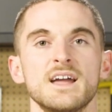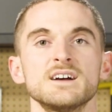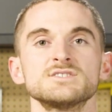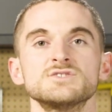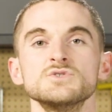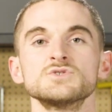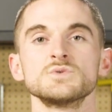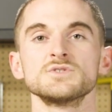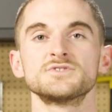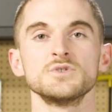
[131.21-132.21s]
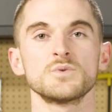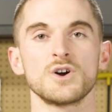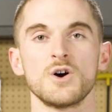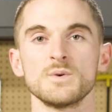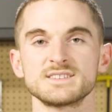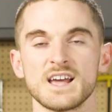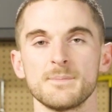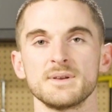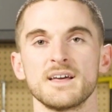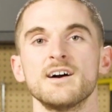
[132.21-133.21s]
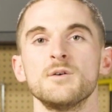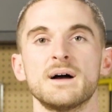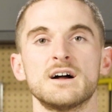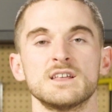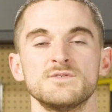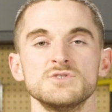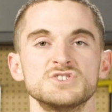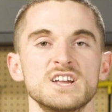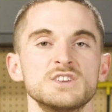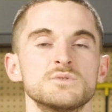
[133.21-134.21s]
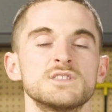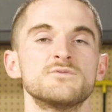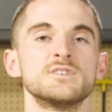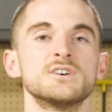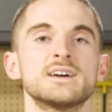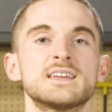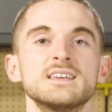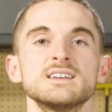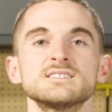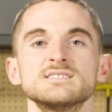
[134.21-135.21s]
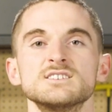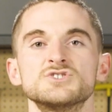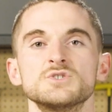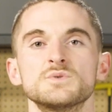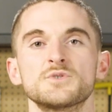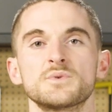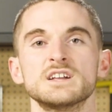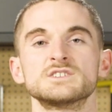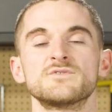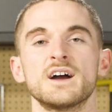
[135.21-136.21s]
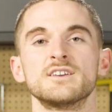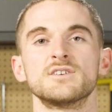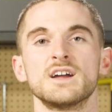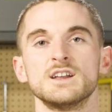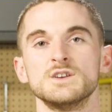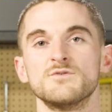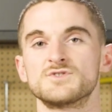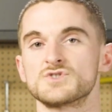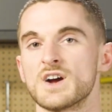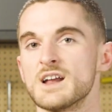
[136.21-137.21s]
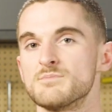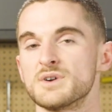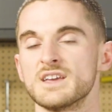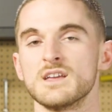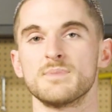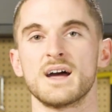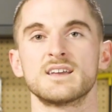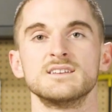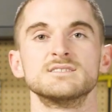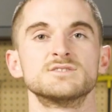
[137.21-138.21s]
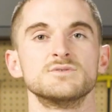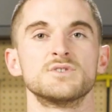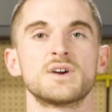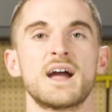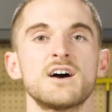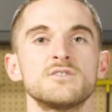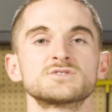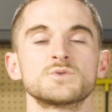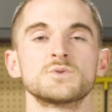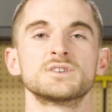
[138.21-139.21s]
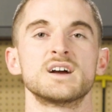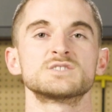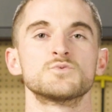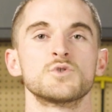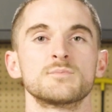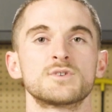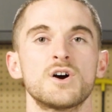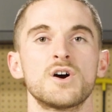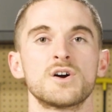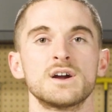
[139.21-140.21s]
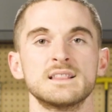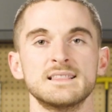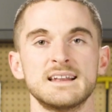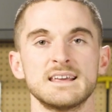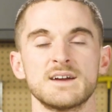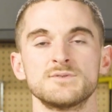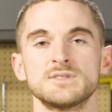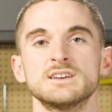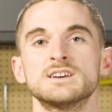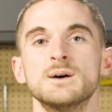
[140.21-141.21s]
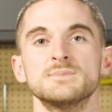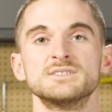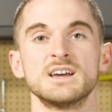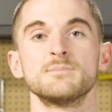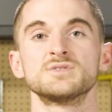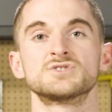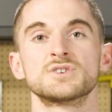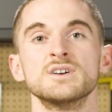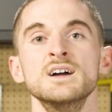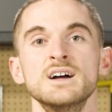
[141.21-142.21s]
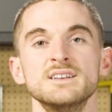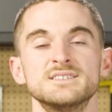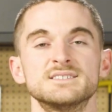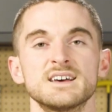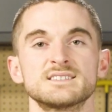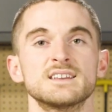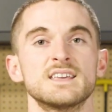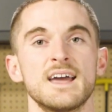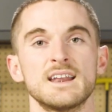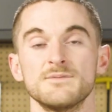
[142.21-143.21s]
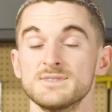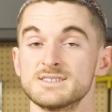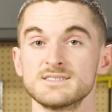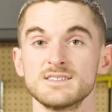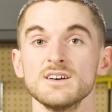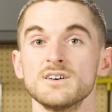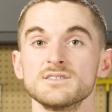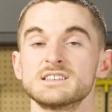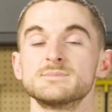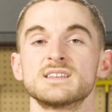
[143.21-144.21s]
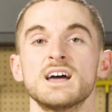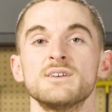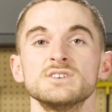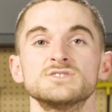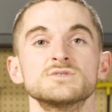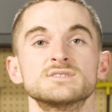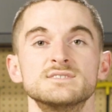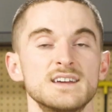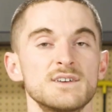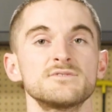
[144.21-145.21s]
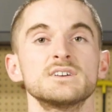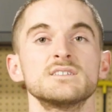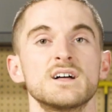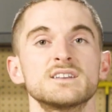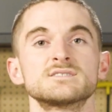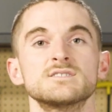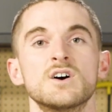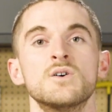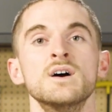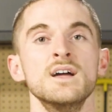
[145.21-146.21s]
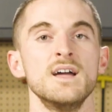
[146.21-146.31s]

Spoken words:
As usual too, we're always happy to help out if you genuinely feel like it is an issue with the rangefinder and you've tried bringing it back into your house or a nice warm car and letting everything come to temperature to test it again. If it still seems to have issues, definitely let us know.